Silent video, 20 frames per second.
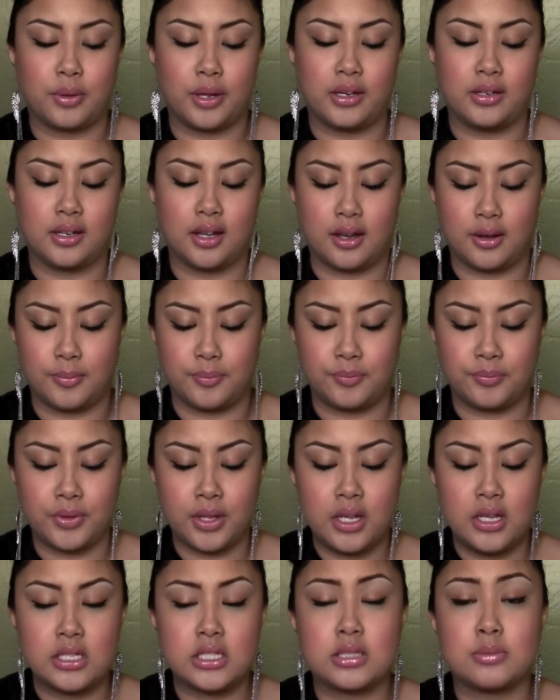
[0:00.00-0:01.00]
when,
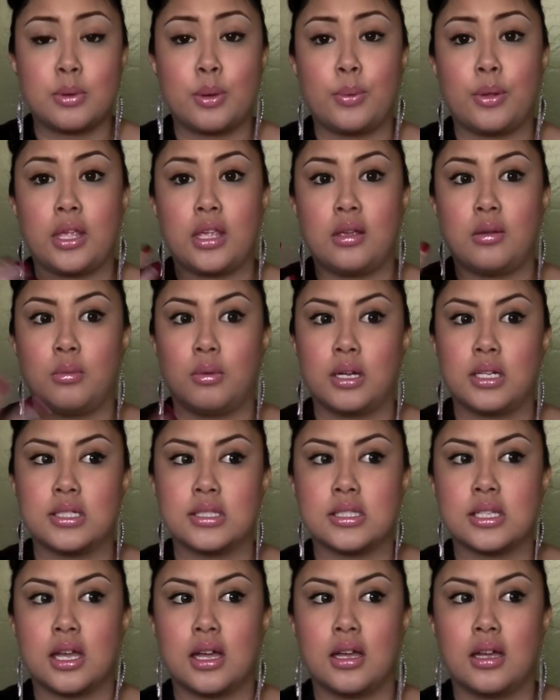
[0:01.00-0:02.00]
Smokey was,